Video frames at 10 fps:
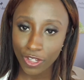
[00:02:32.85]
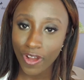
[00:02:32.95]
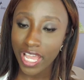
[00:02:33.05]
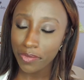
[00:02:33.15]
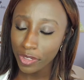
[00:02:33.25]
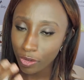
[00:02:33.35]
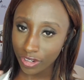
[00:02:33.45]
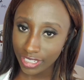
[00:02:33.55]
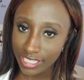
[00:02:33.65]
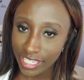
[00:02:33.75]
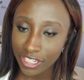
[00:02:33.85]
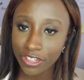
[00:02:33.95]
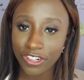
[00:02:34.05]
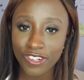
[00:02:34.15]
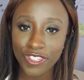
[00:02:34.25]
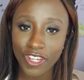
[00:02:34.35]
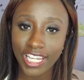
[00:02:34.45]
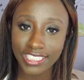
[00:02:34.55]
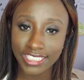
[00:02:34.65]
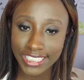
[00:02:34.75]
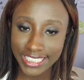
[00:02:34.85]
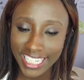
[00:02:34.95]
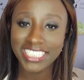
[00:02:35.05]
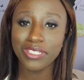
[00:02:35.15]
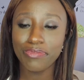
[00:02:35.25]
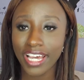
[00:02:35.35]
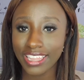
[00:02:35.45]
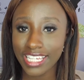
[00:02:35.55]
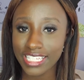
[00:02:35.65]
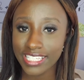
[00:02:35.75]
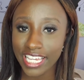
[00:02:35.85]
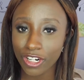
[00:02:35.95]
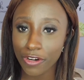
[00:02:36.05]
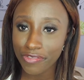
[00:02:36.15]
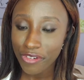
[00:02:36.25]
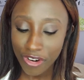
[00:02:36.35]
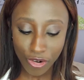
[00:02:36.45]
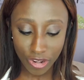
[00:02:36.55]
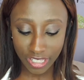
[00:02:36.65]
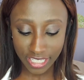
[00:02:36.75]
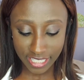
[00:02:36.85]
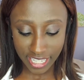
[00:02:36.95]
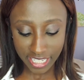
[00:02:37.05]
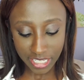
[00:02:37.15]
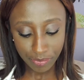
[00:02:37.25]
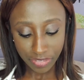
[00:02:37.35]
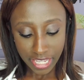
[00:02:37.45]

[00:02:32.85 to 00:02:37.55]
So I am an oily skin girl, so I tend to buy things that are for oily skin.